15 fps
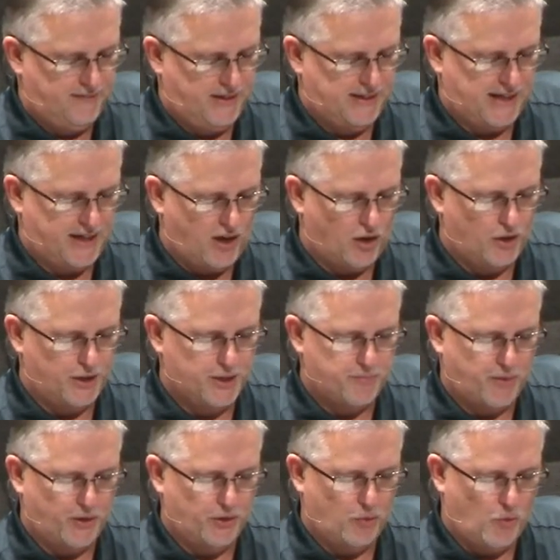Then they called
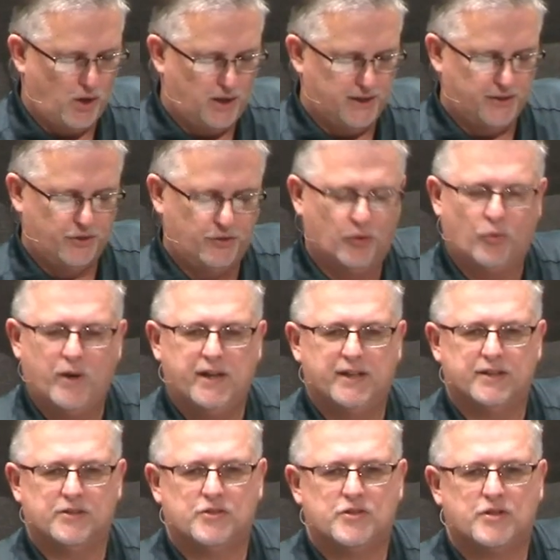upon the one who the
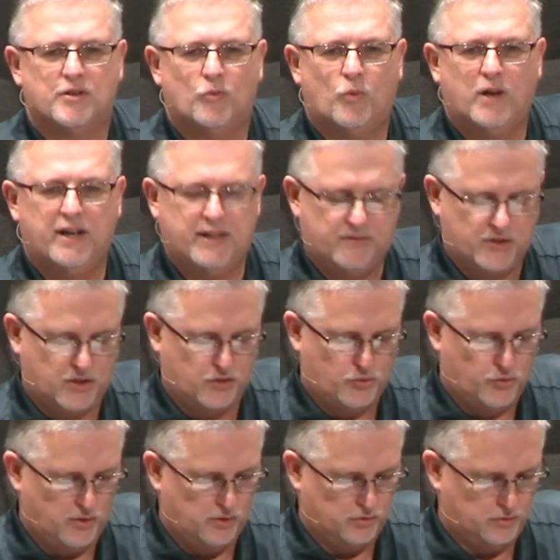winds and waves
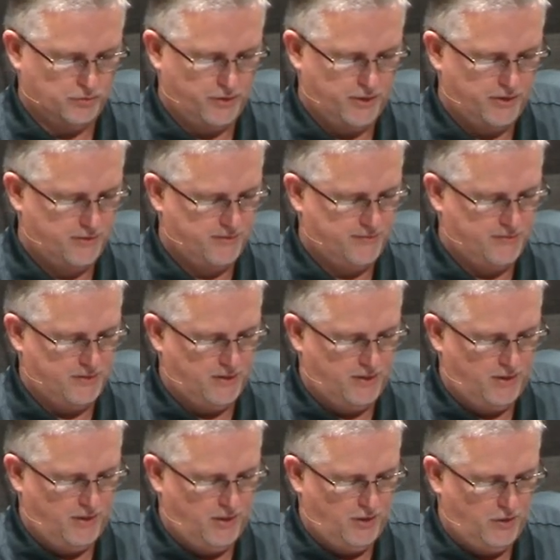controlled.
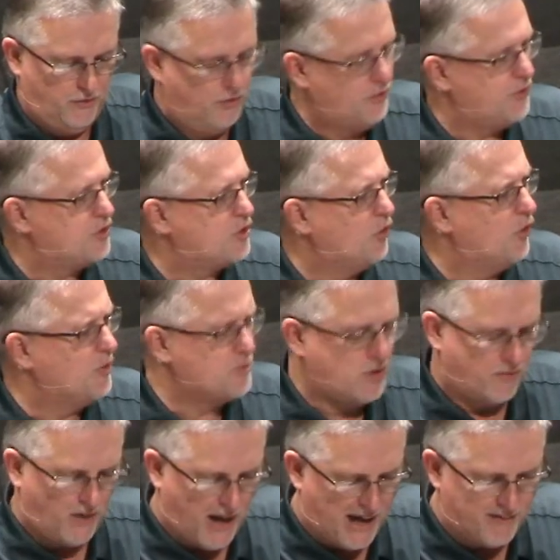Though the
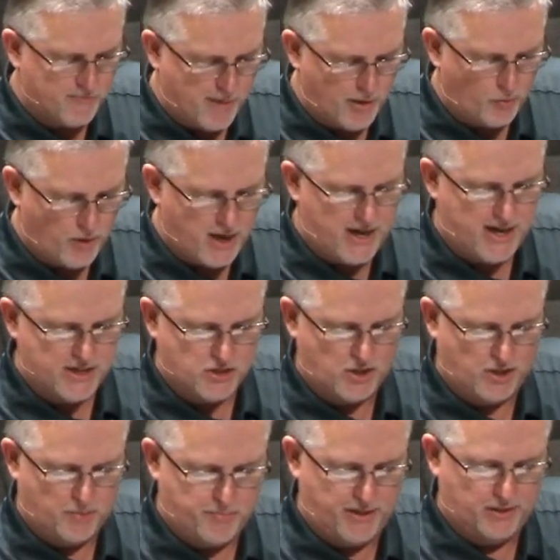storms of life may
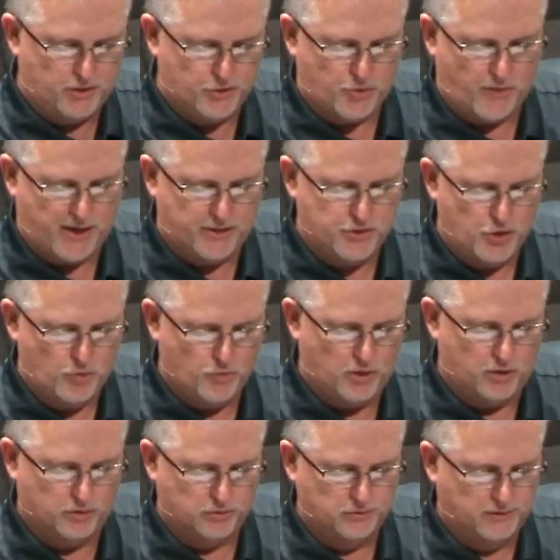rage and the billows round you
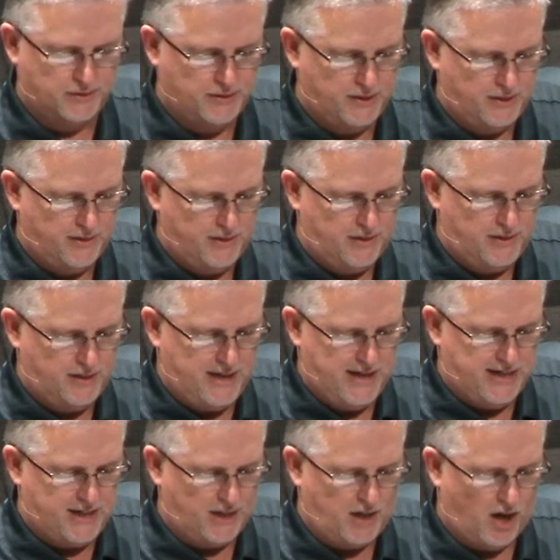roll,
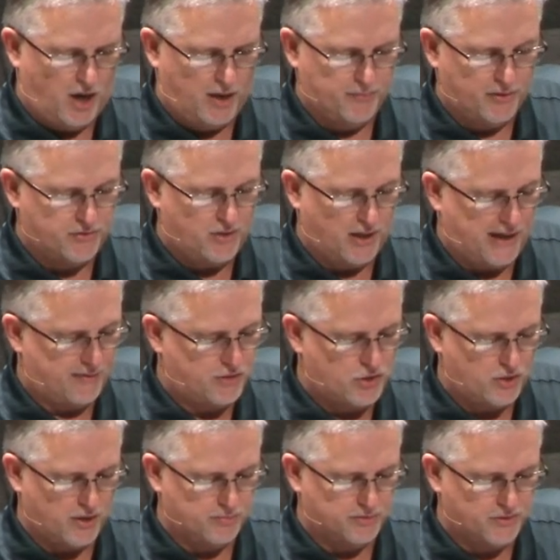he can calm
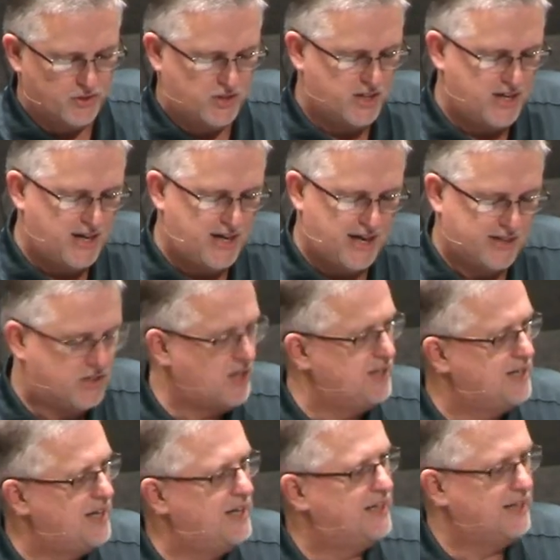life's troubled sea as
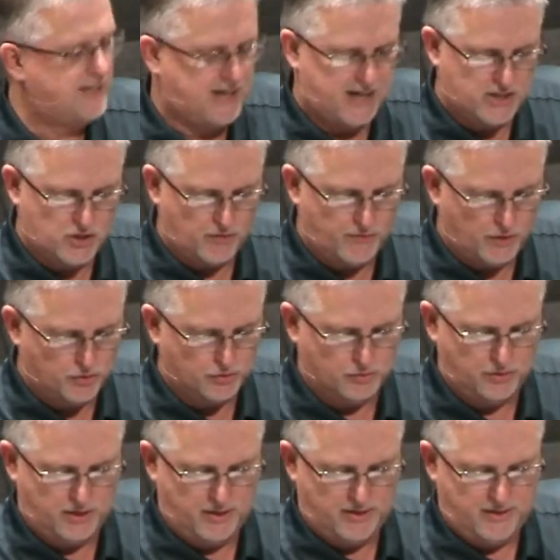he did in days of
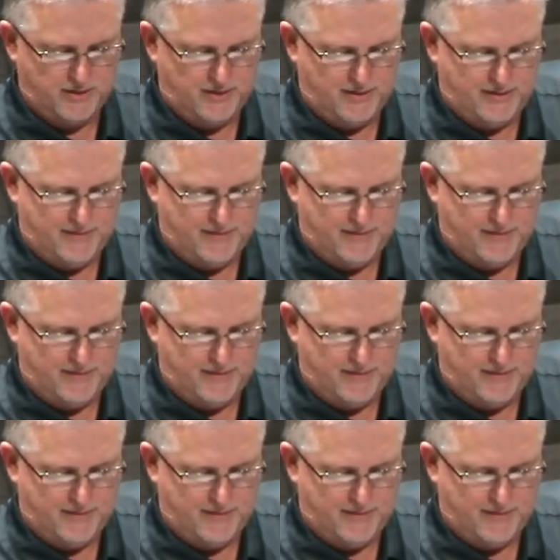old.